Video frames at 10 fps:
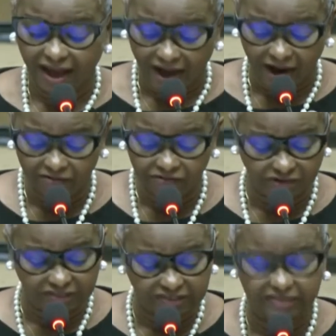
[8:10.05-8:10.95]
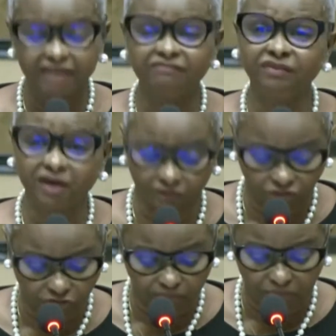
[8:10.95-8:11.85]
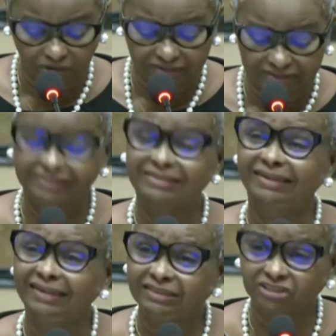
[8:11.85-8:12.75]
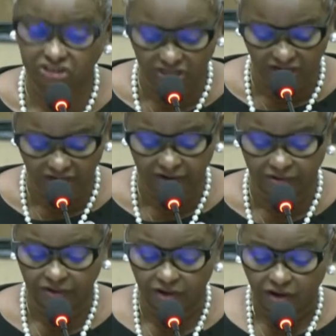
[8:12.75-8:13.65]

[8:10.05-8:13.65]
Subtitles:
averaged 700 persons each year